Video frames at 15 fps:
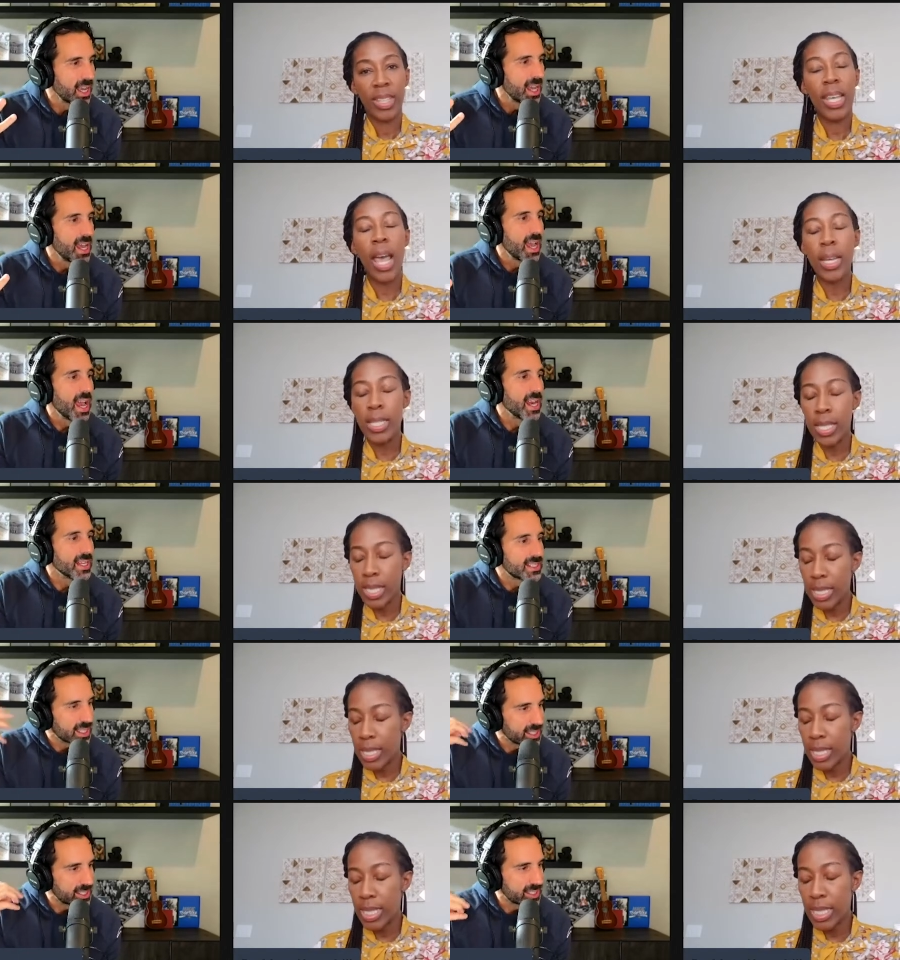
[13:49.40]
Speaker 1: yes. and it
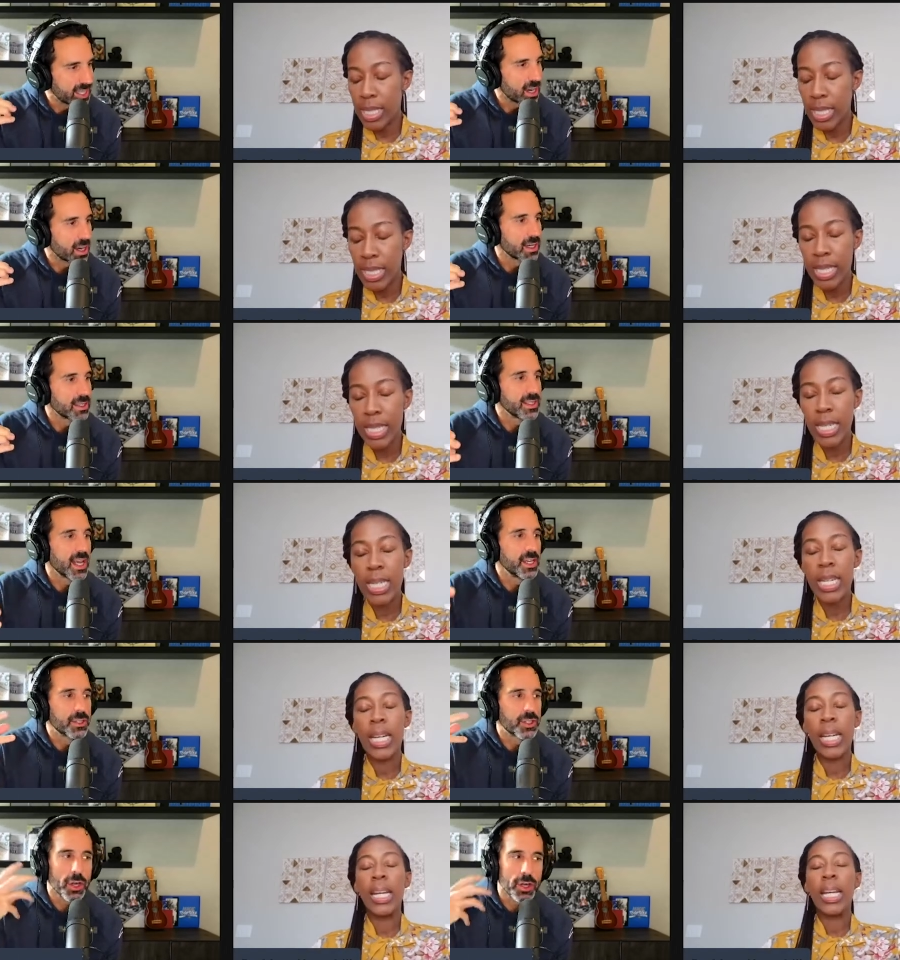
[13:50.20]
sits there, and then
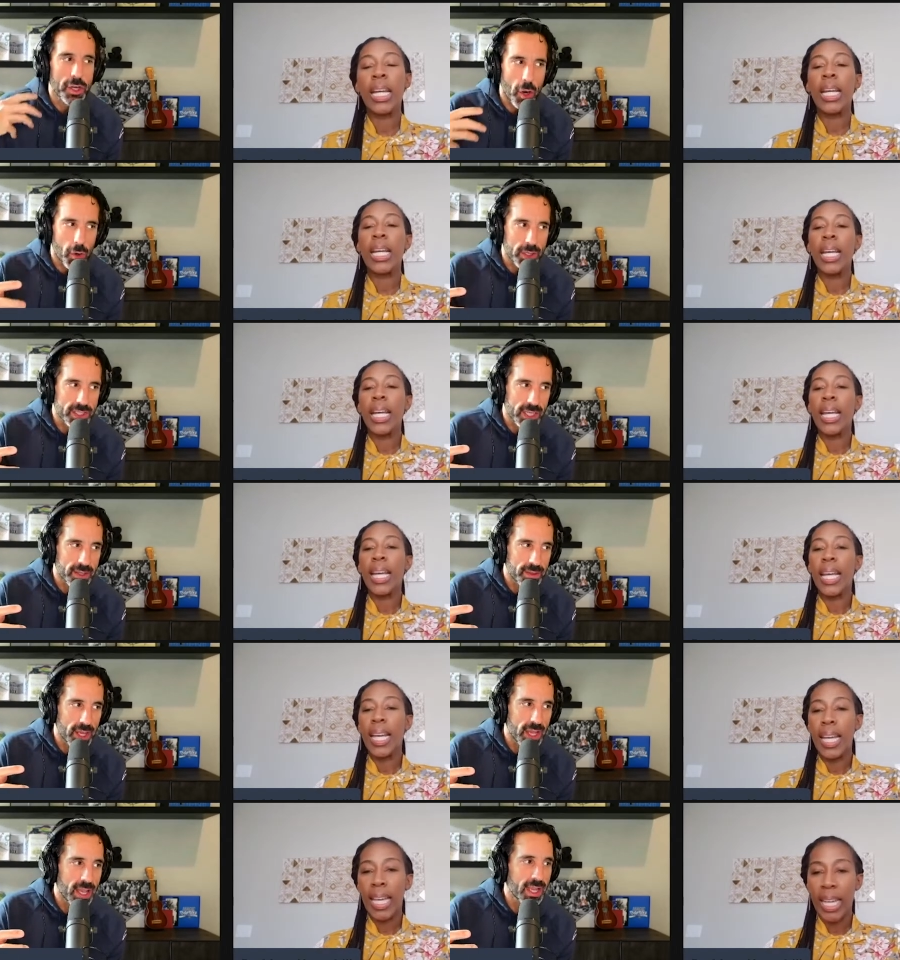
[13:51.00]
you start noticing
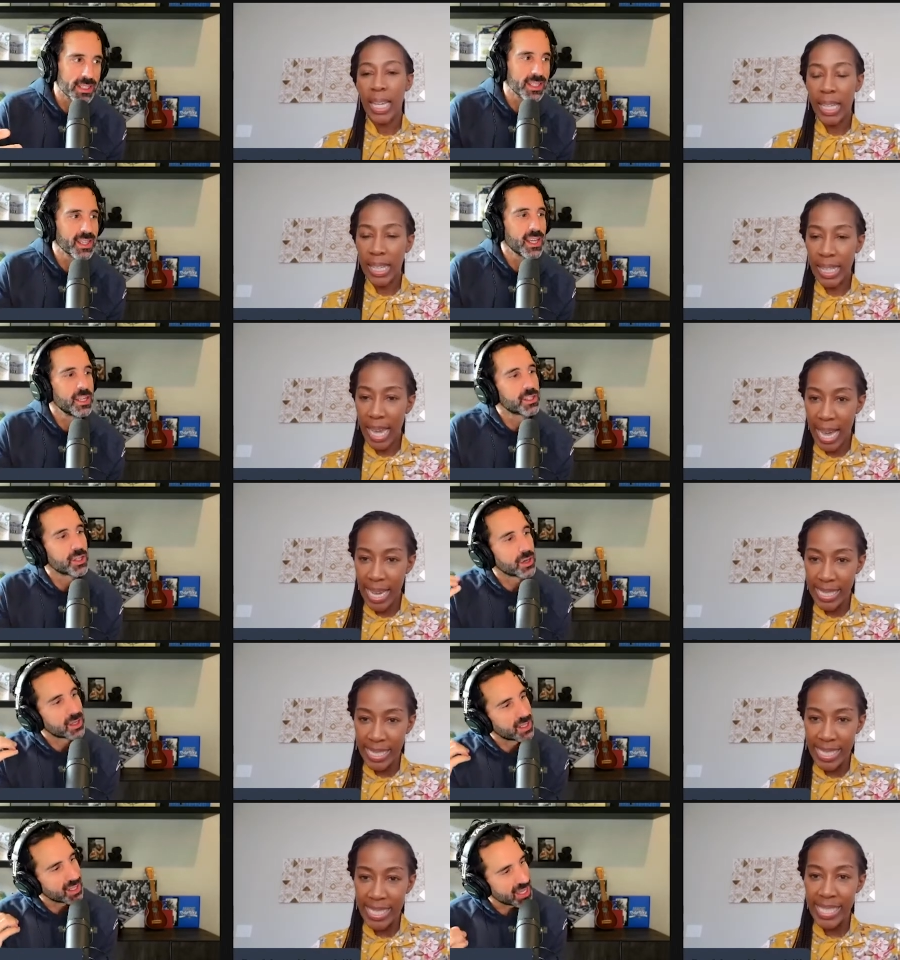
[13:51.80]
things, and then you
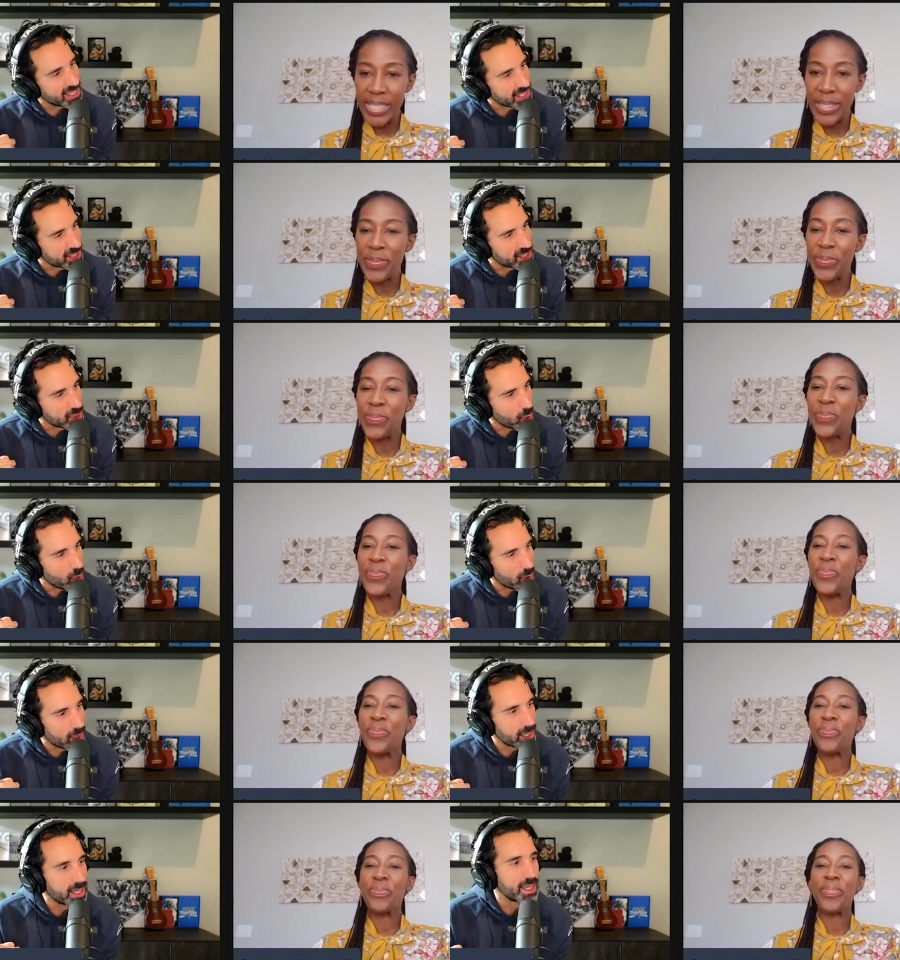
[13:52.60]
start yes.
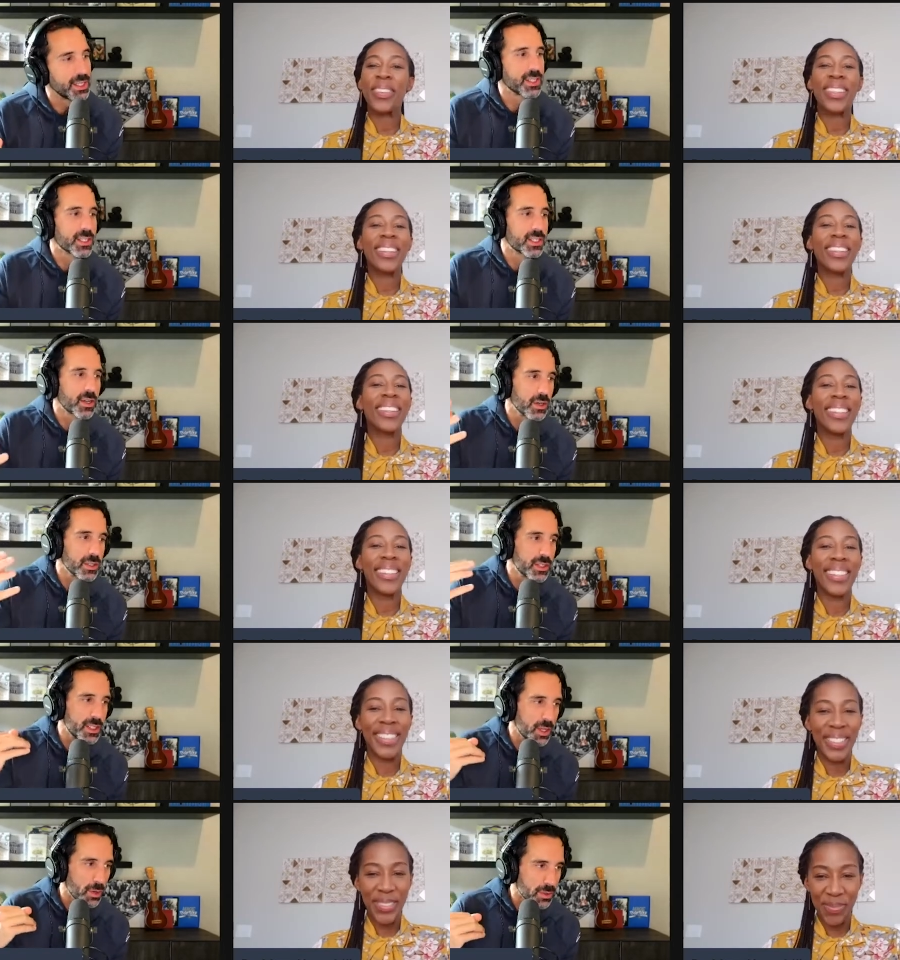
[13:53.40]
stories. It
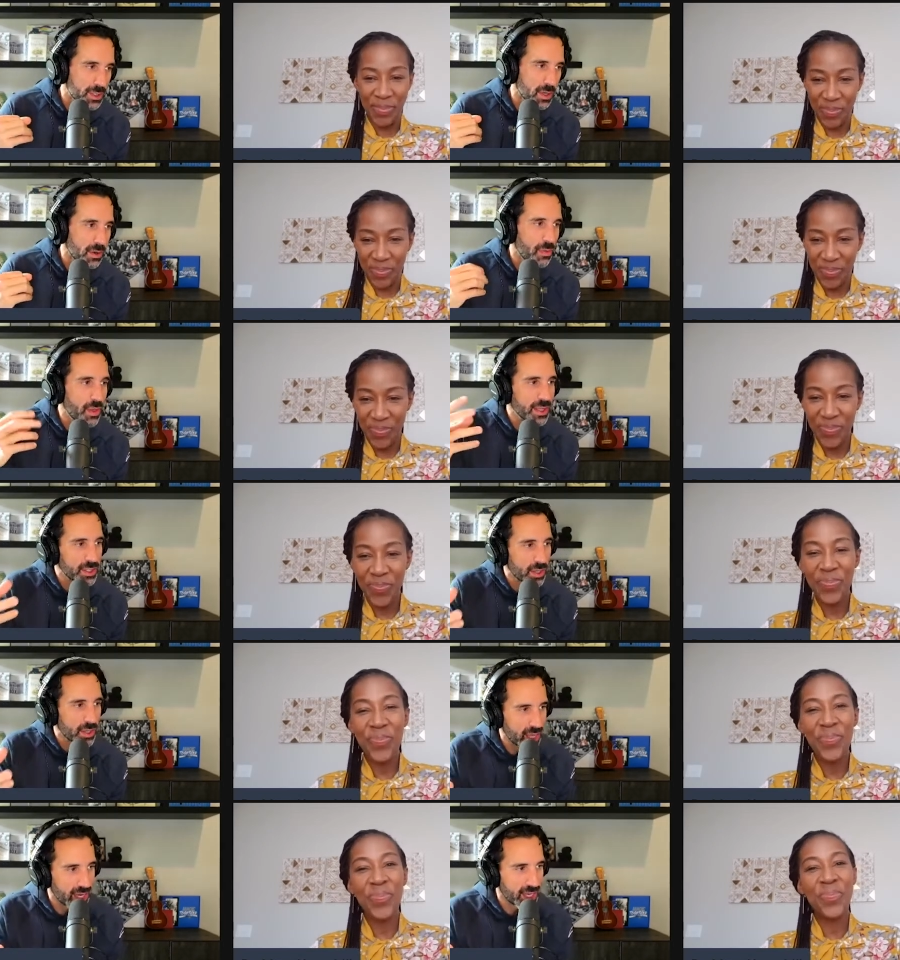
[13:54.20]
starts, you know, start things
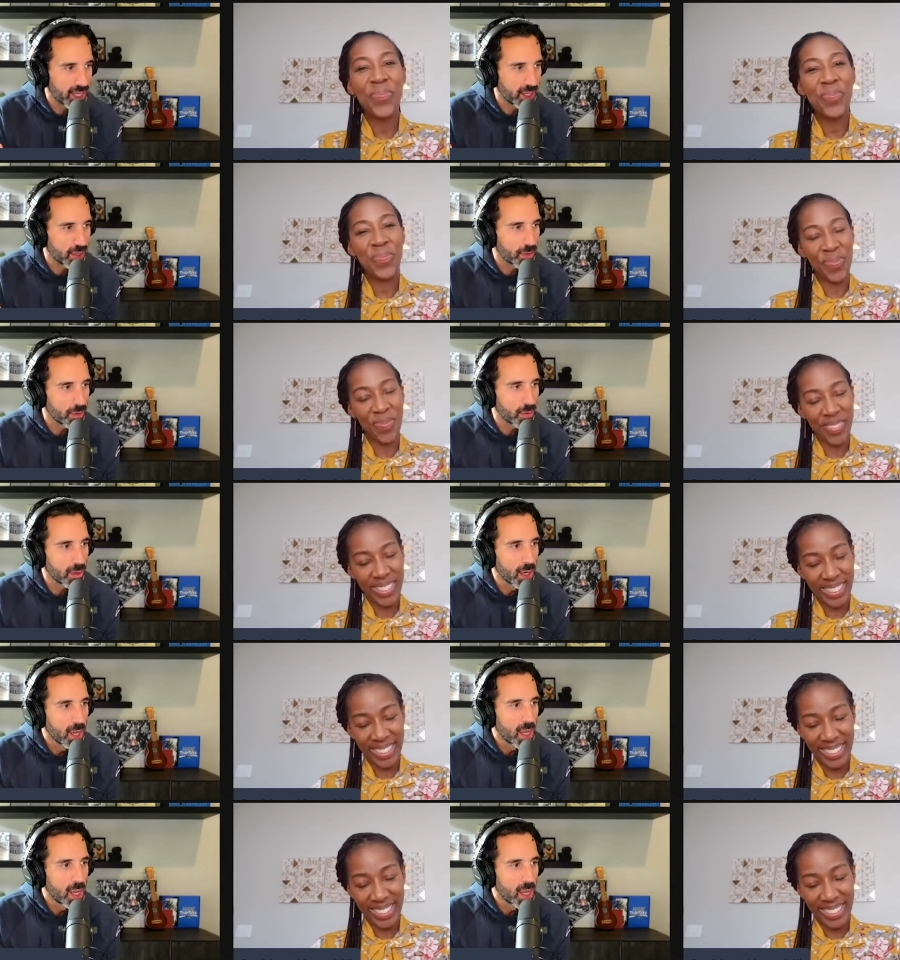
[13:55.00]
start hitting you.